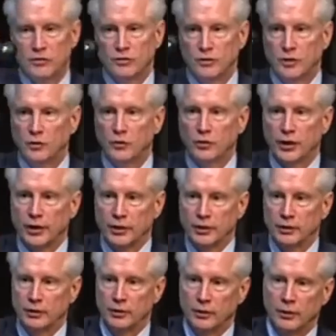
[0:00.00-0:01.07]
This little
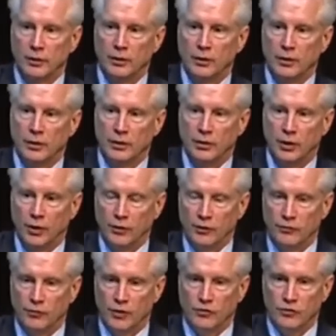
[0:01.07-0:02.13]
clicker,
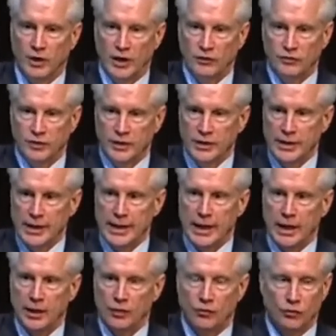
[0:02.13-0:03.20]
it fits nicely in the
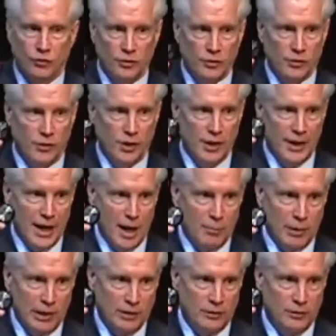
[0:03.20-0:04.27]
hand. It's sort of
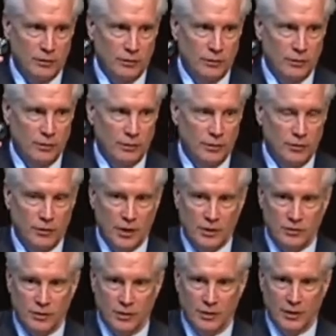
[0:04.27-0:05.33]
ergonomic. You
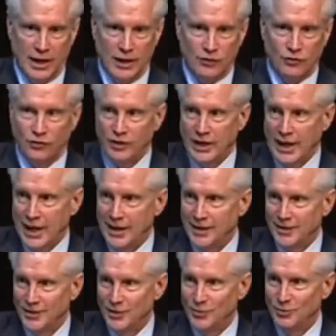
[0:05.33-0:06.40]
got the
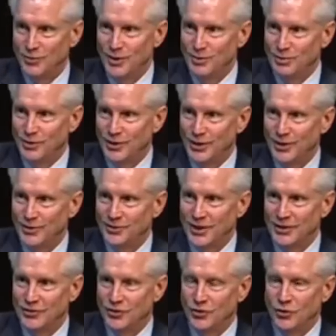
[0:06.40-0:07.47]
HCI people here,
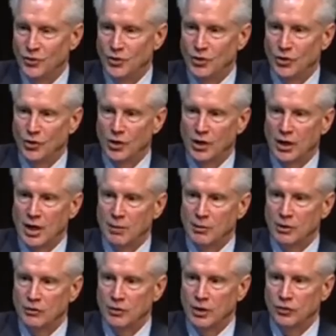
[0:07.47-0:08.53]
right? They're doing
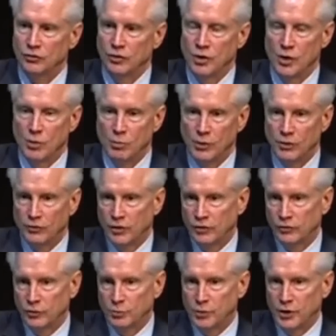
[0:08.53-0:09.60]
ergonomic things. But it's
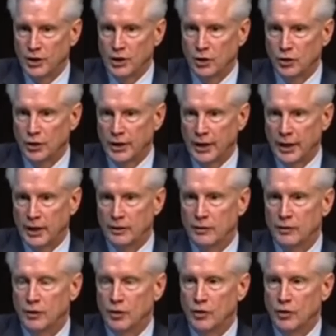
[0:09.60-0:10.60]
also pretty to look at.